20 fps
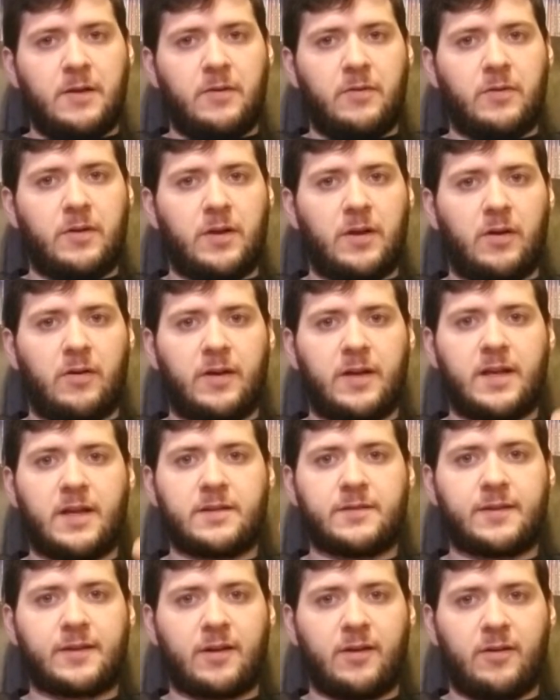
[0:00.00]
You know, he
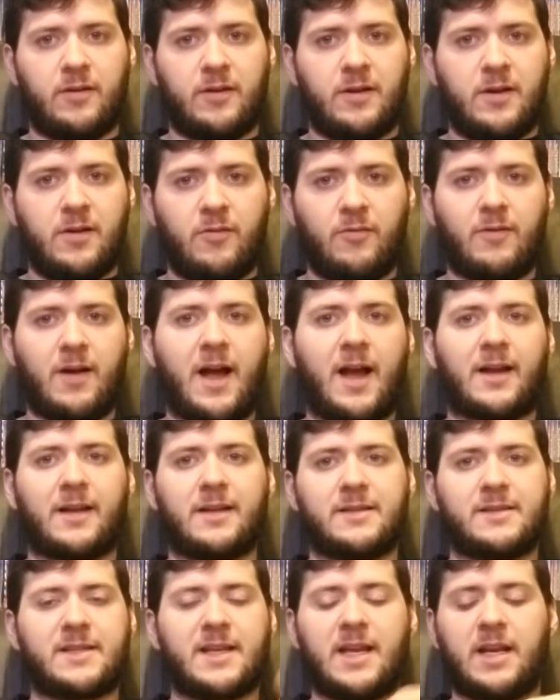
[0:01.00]
has like a
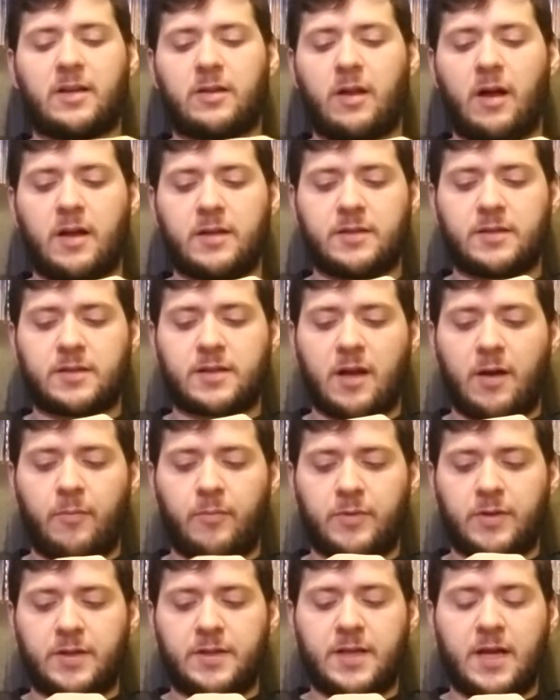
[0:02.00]
Rockin' Santa Claus Is
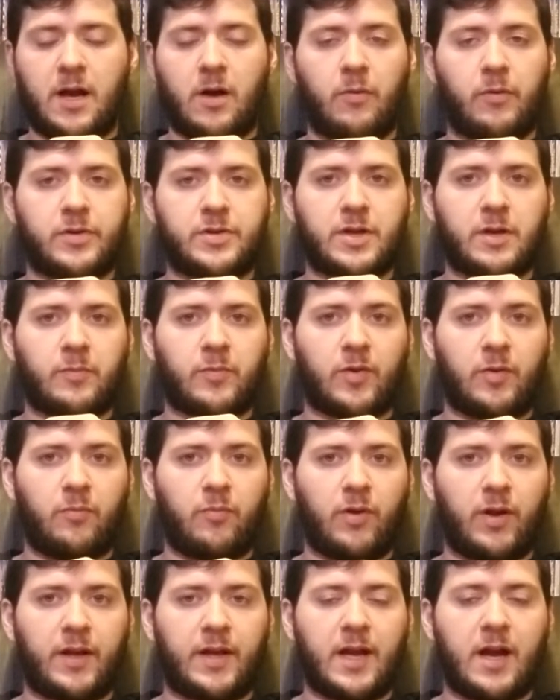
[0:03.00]
Coming to Town, which I'm going to
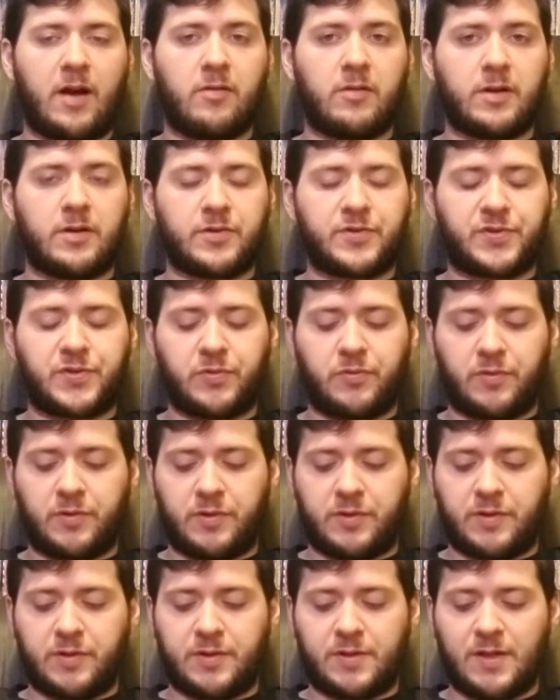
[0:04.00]
break out here soon
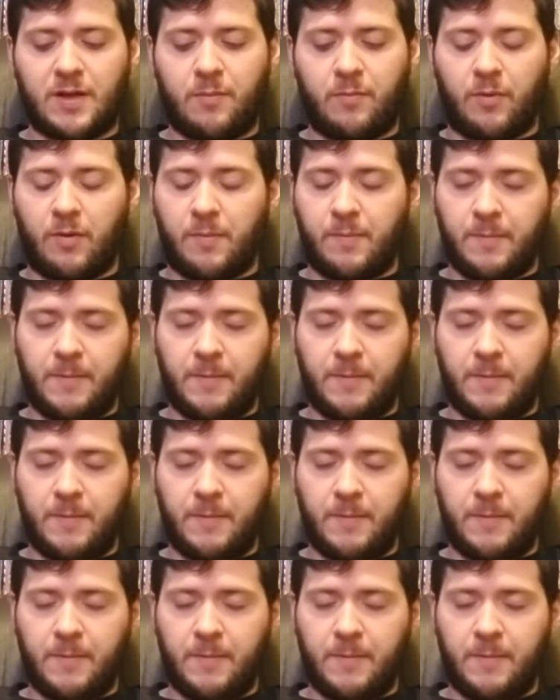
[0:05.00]
in December.